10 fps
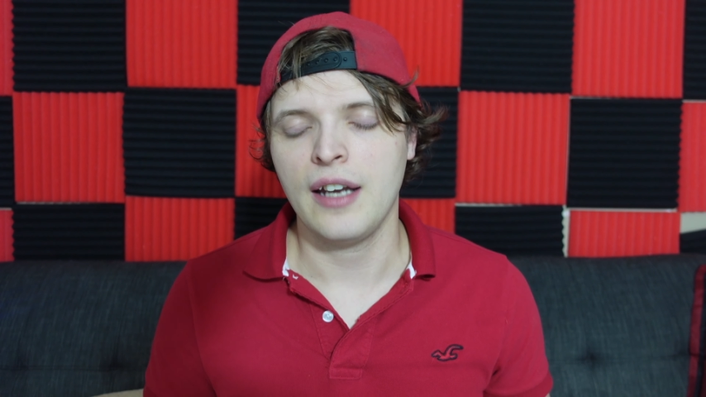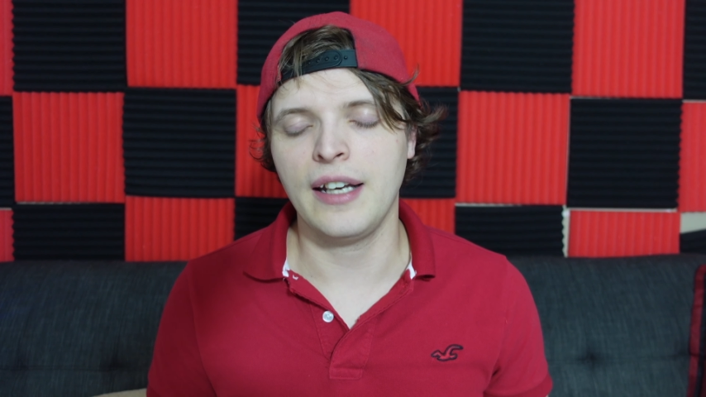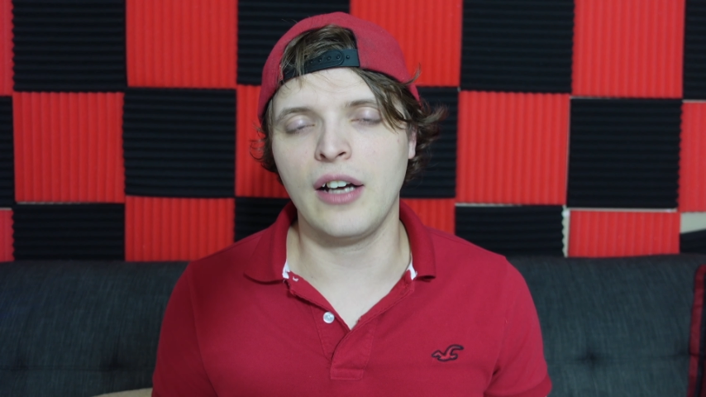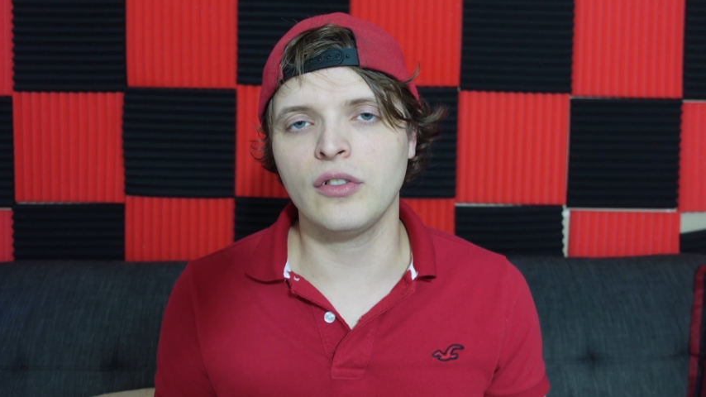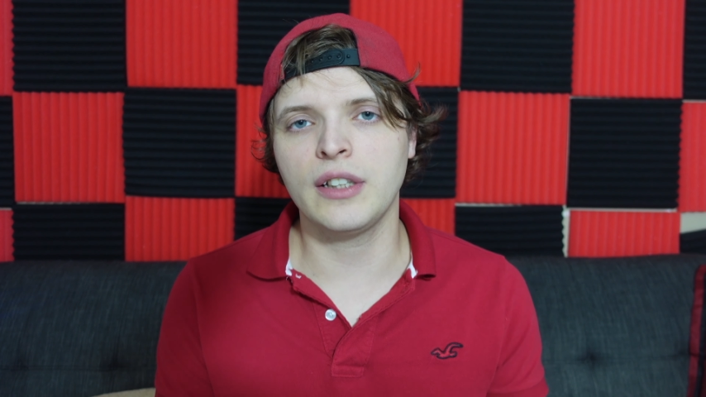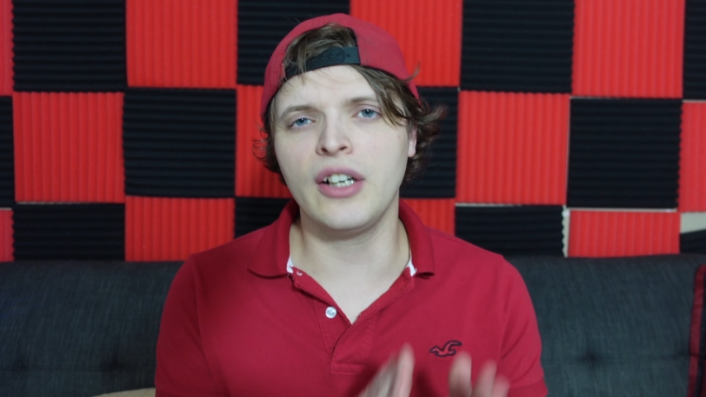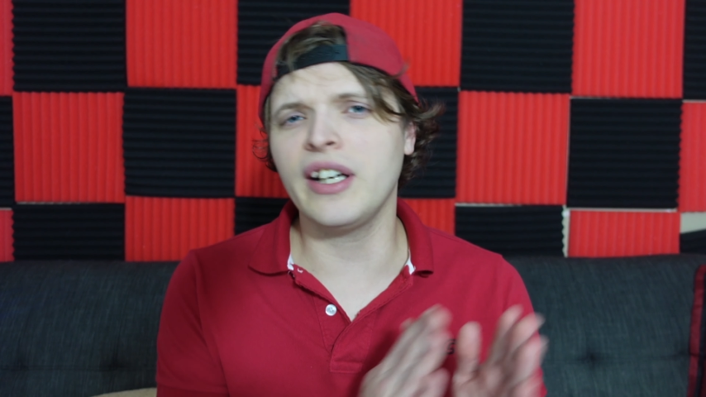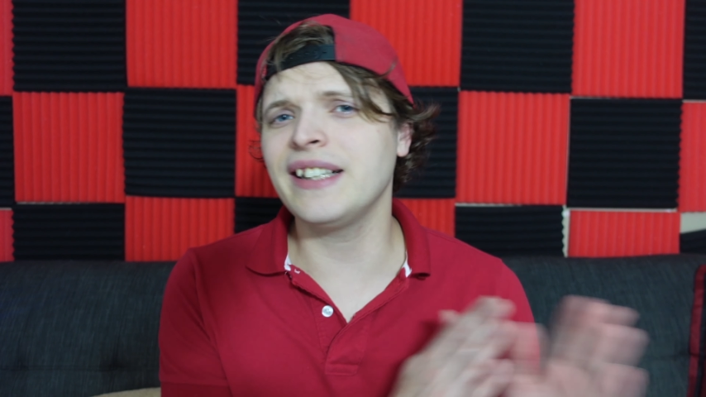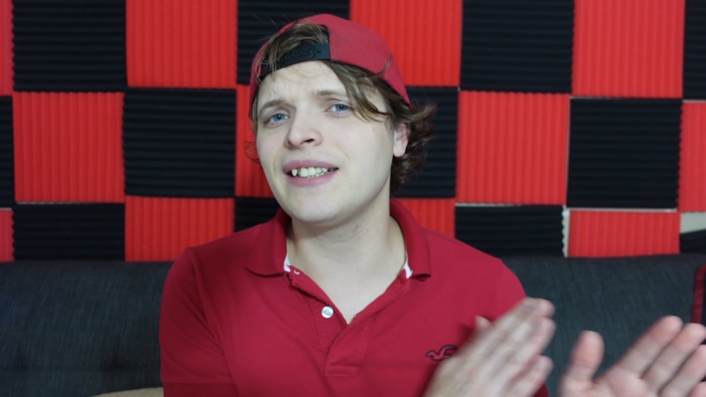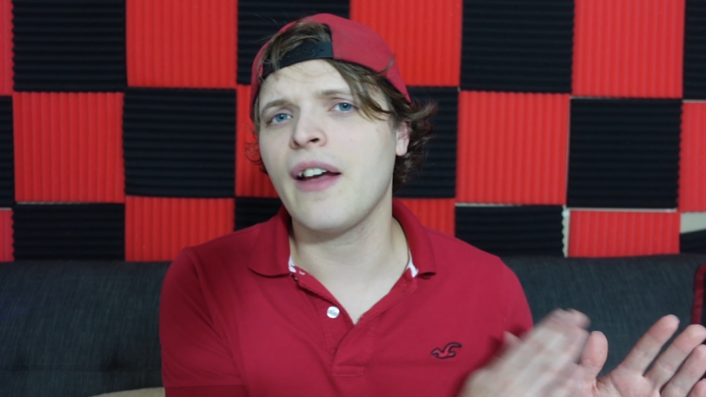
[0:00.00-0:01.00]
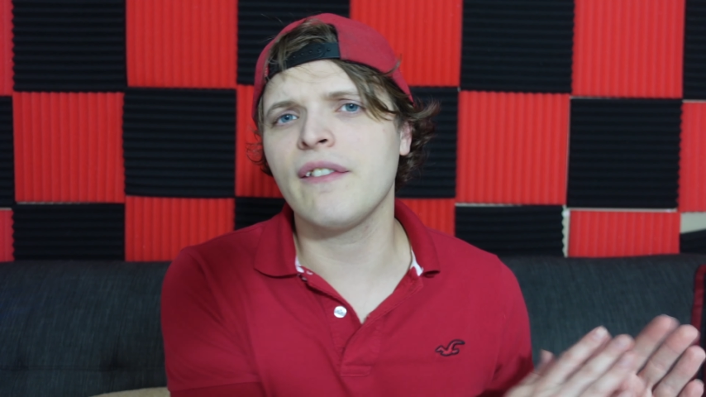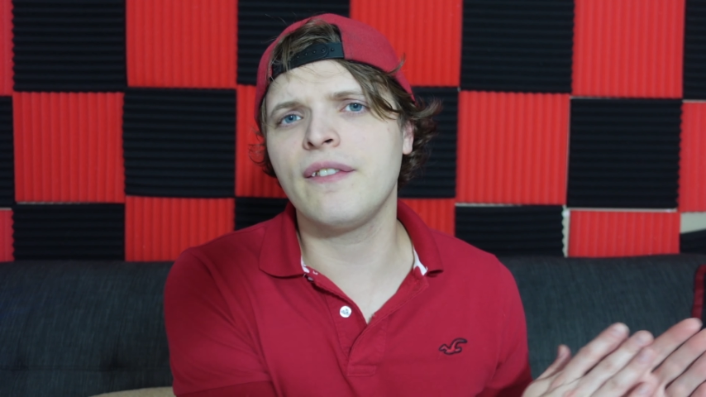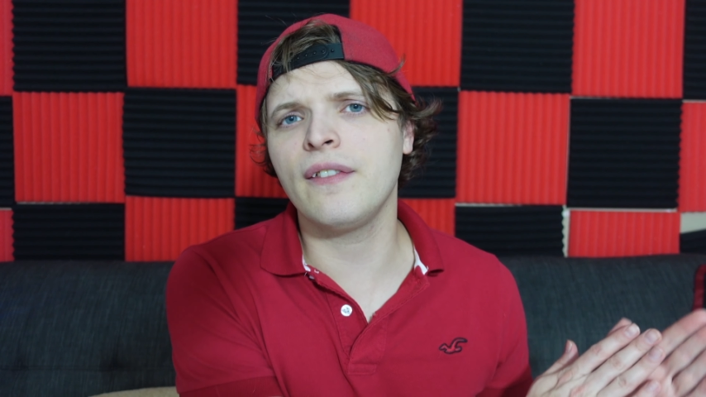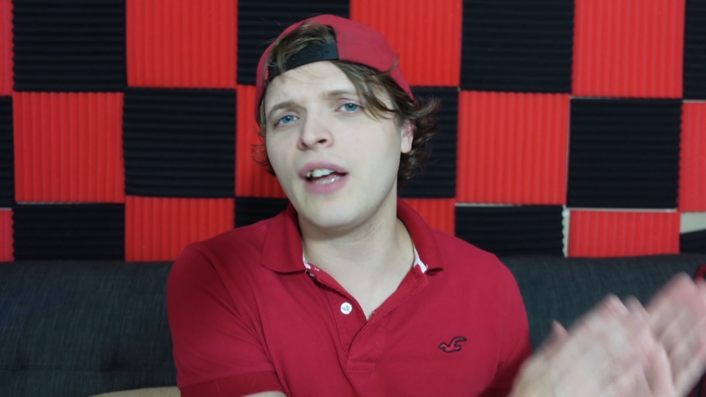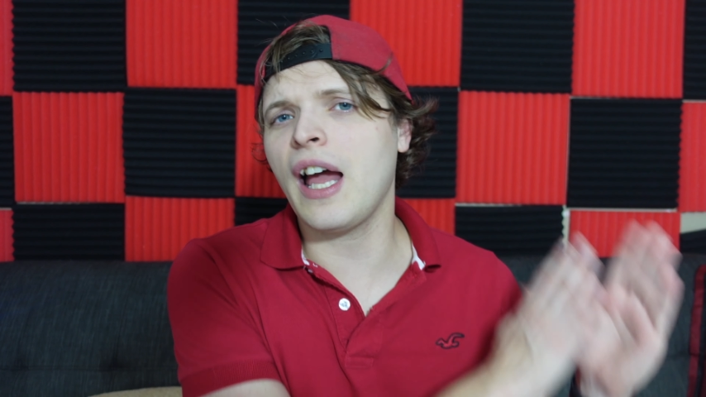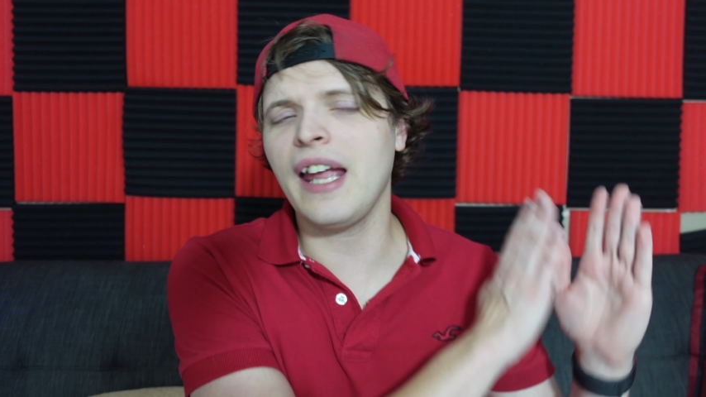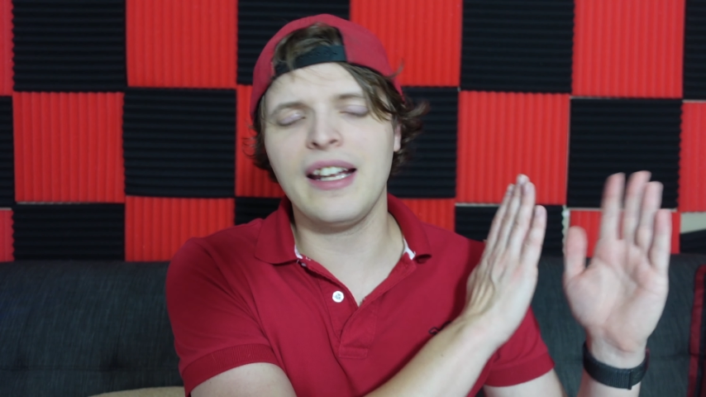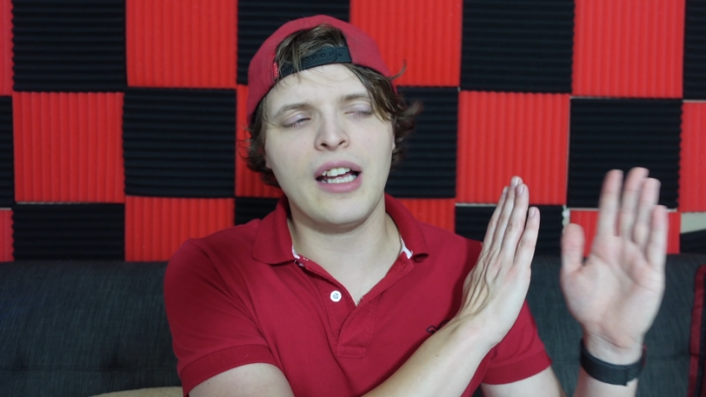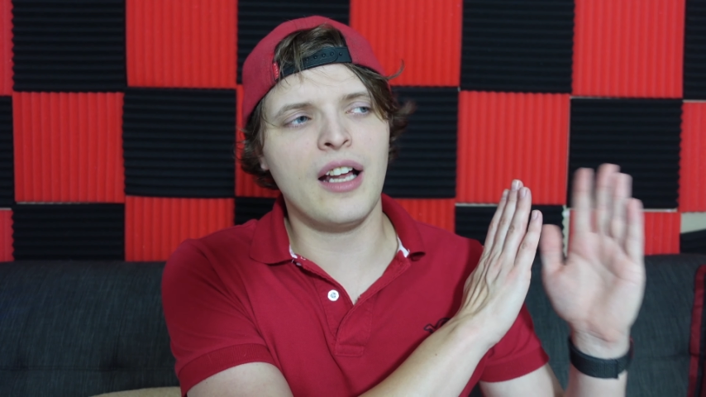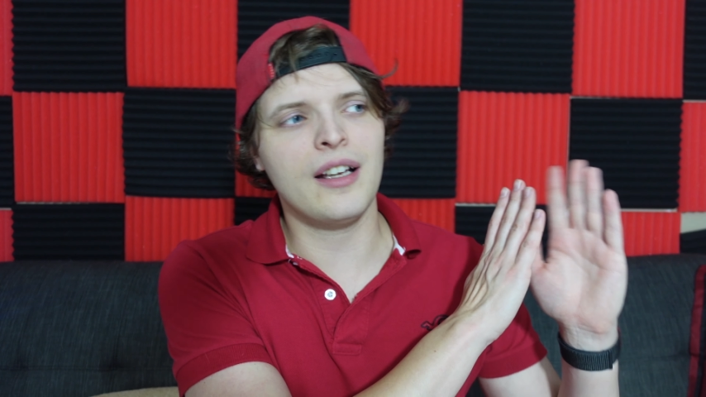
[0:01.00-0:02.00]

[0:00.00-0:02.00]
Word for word: Now, there is a